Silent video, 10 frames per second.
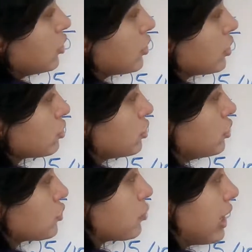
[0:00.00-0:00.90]
You can also
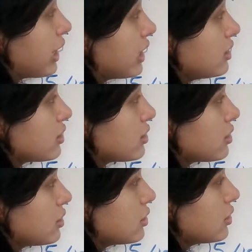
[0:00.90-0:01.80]
use
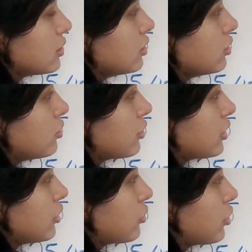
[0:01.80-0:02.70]
brackets or the
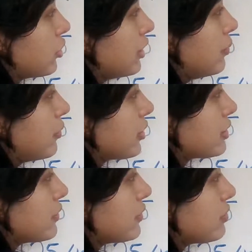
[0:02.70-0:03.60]
little curly
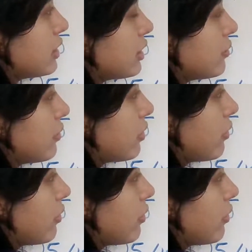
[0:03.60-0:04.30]
marks if you've seen them.